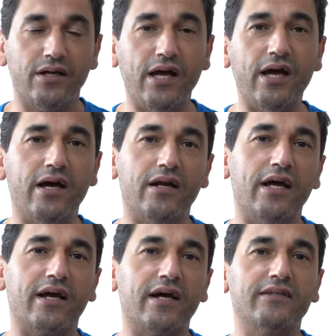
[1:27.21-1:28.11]
Yeah,
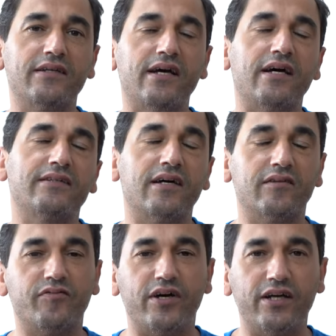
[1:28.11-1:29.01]
like I say, I start
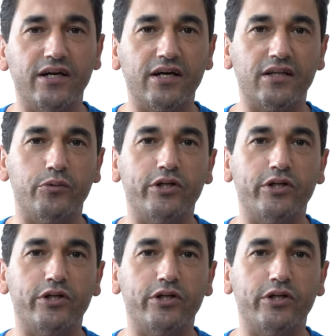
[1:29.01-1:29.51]
very early.